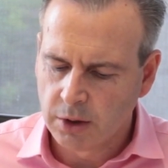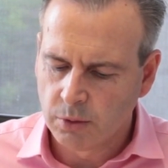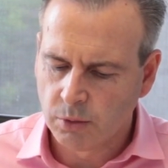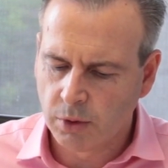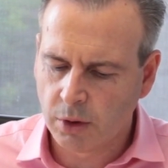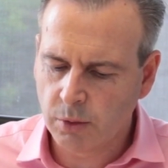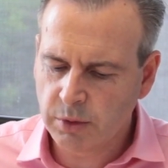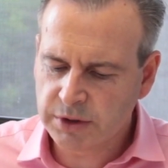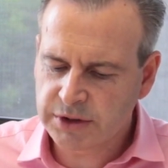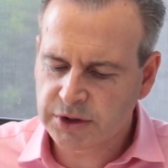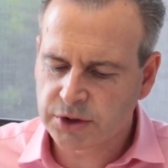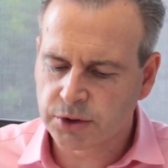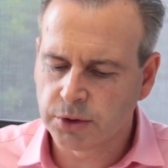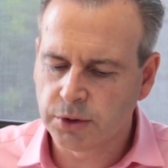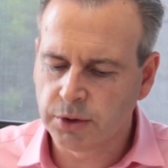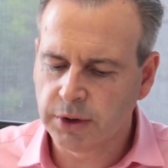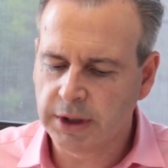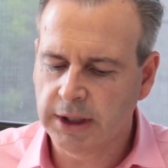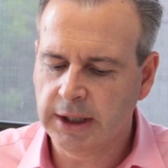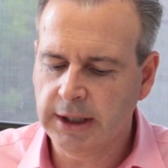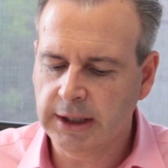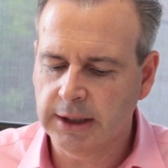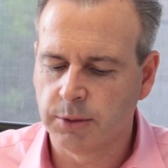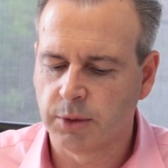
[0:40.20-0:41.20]
what we saw
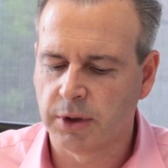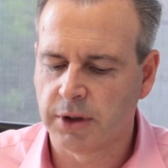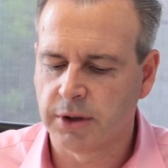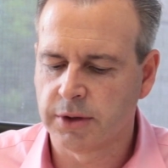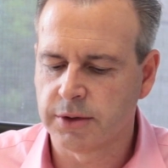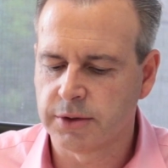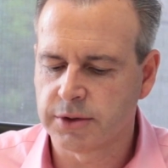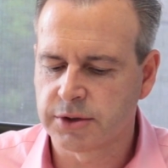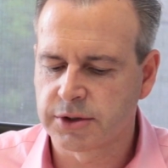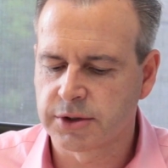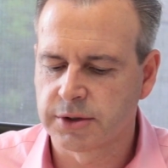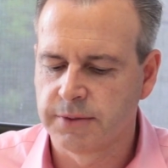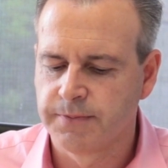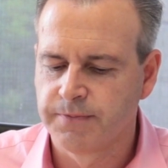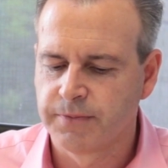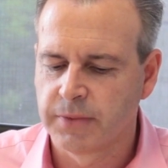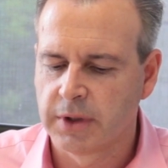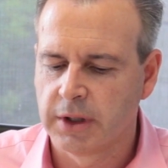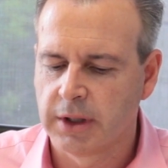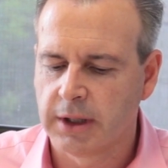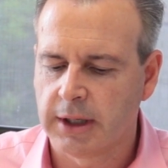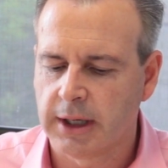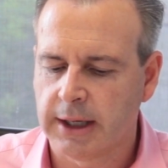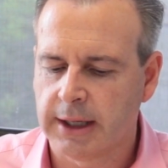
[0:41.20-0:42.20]
here was
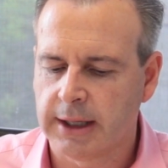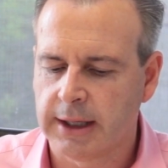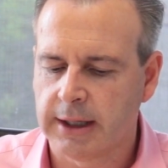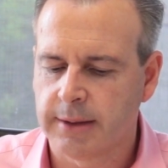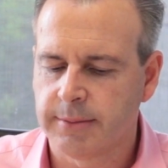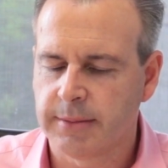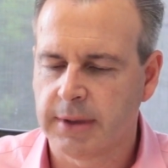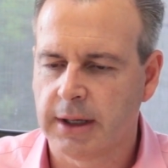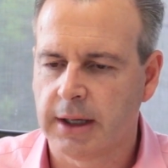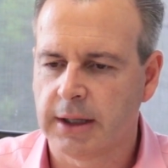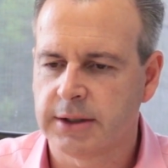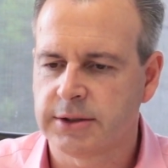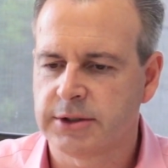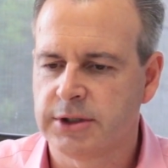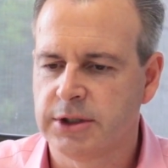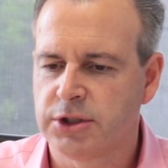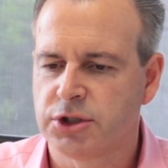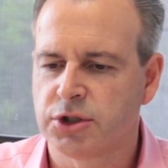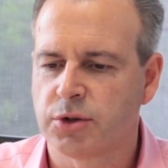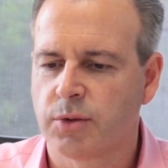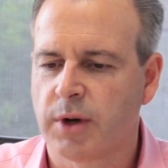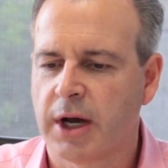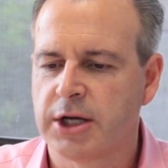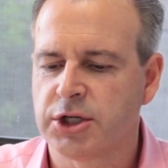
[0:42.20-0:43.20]
a
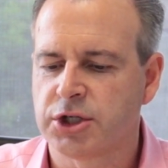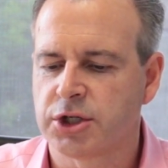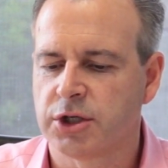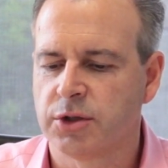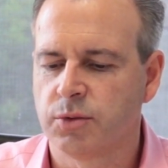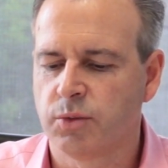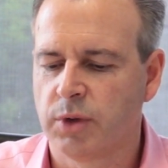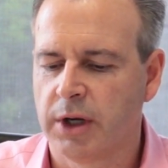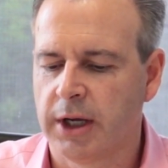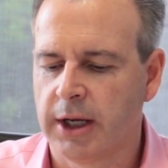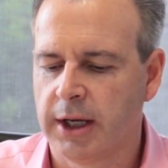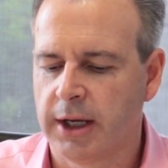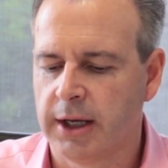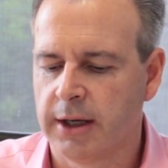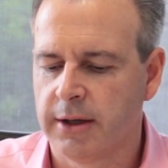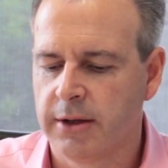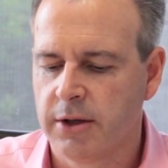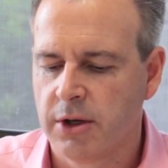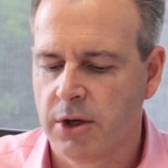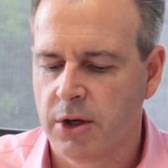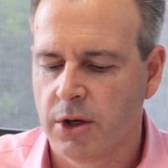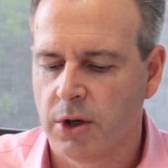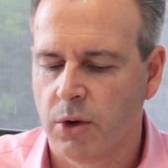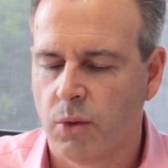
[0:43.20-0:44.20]
situation
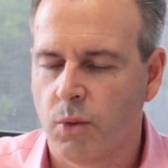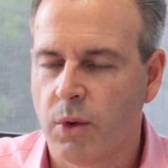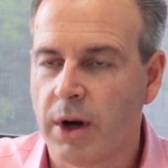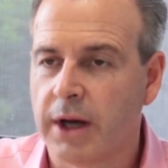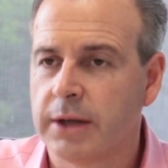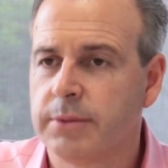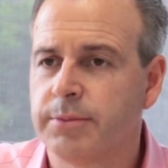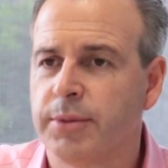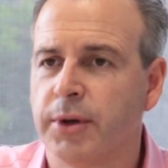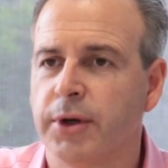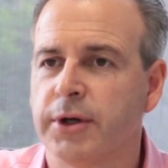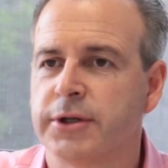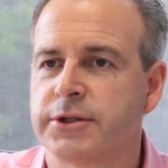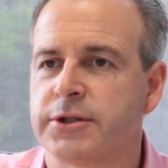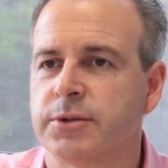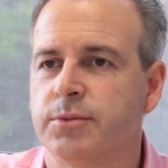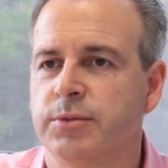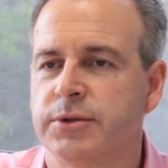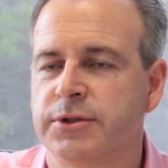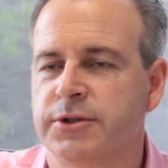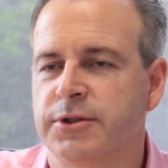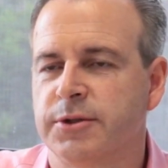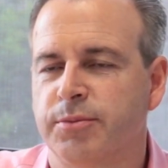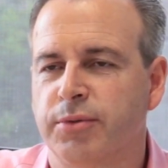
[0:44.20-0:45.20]
where one
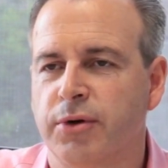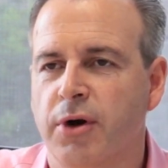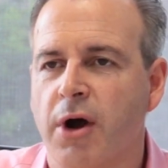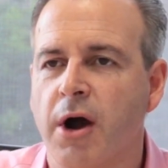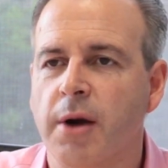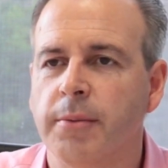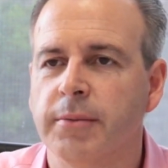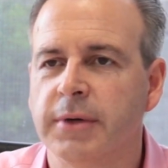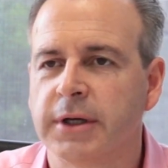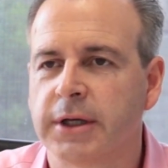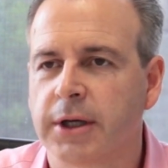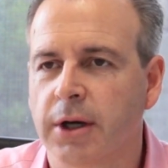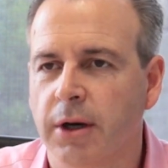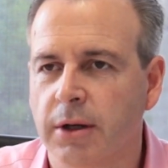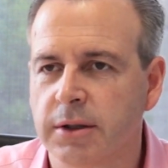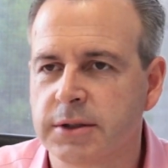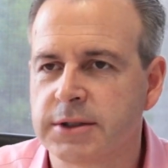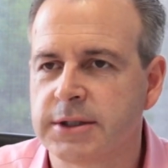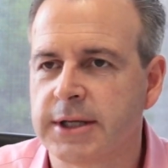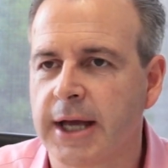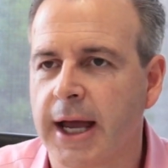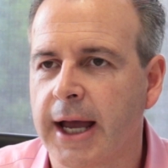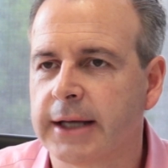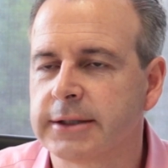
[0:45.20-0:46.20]
person was the primary
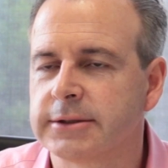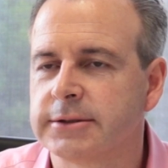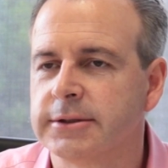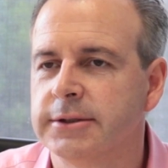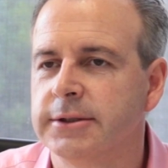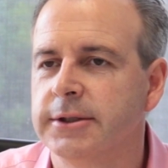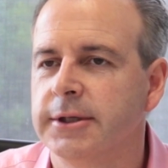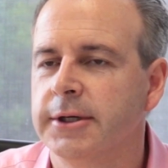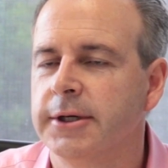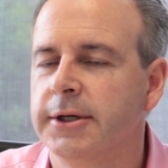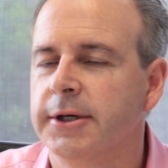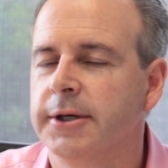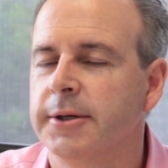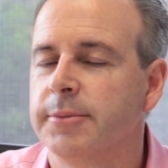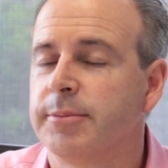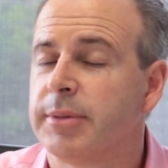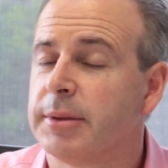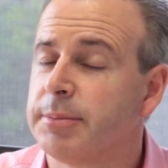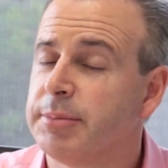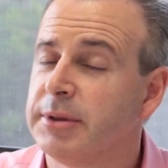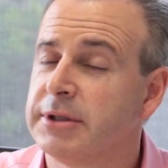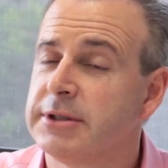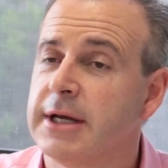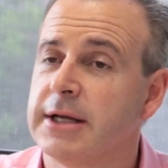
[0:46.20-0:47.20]
contact,
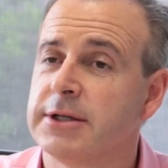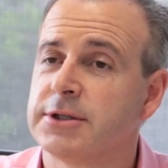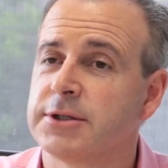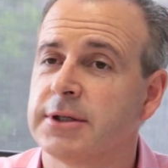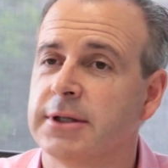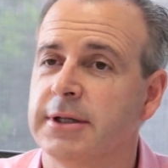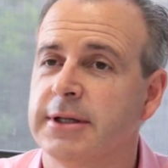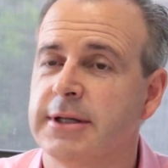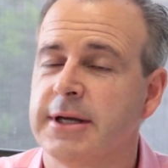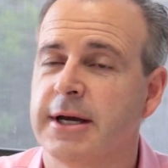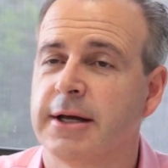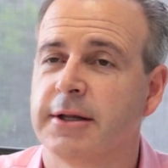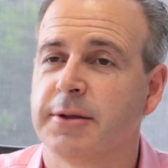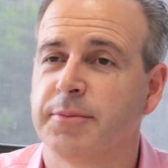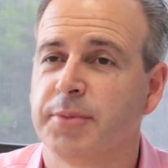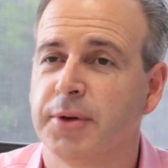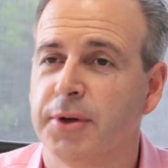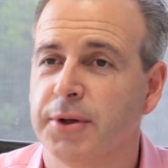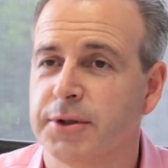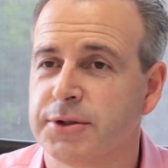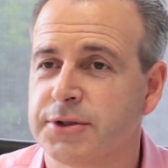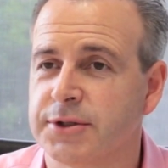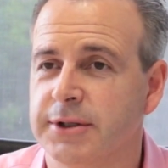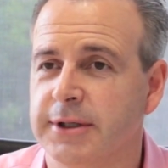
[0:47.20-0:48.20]
but potentially the other
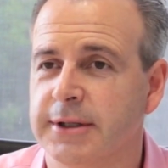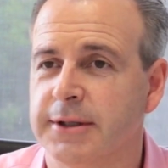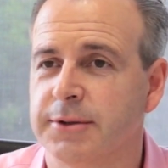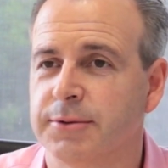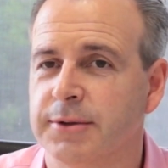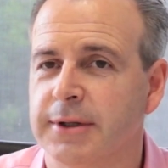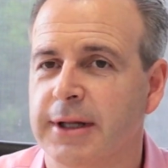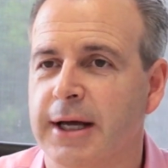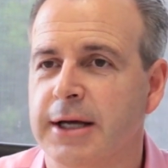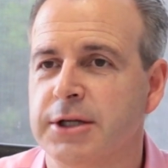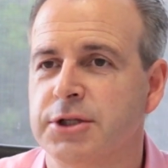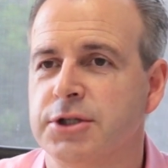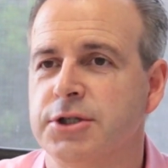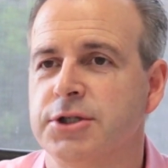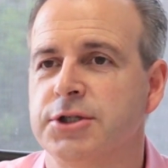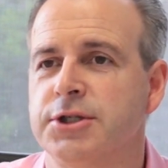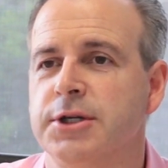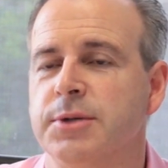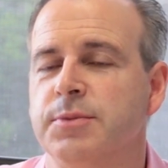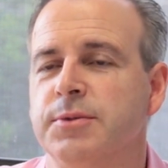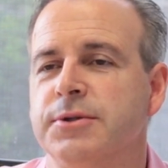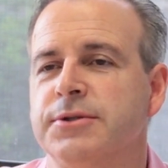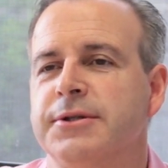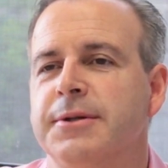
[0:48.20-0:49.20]
person in the
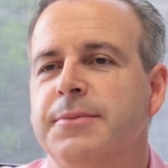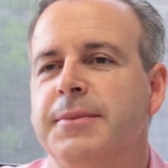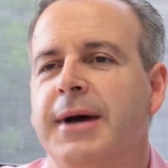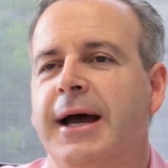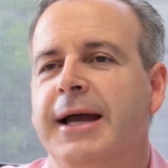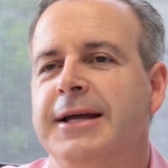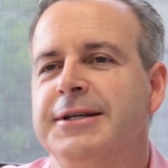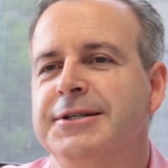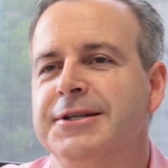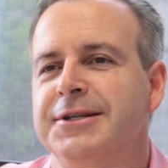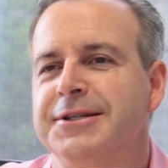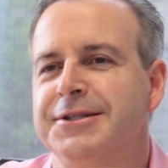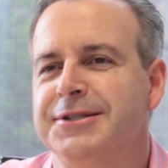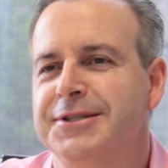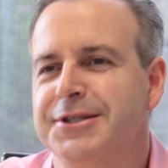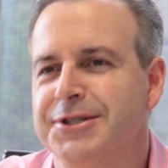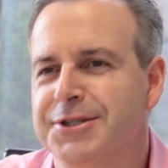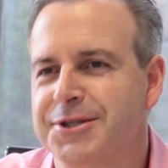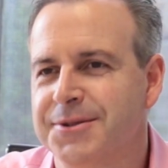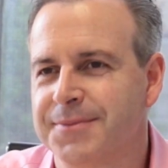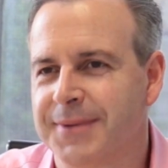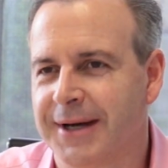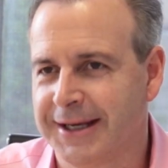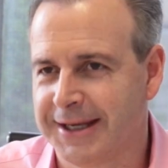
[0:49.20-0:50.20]
relationship was the major
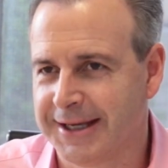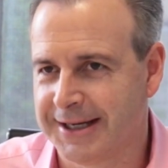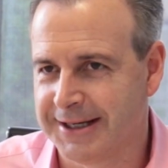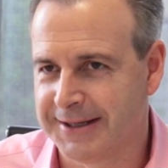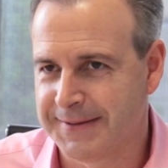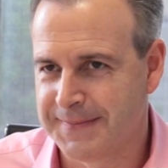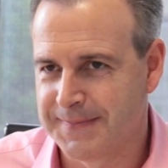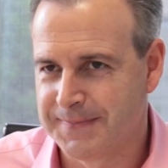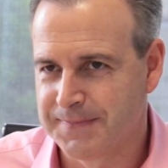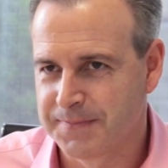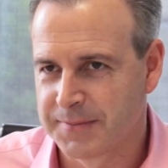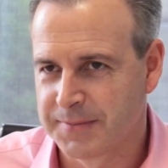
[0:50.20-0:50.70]
decision maker.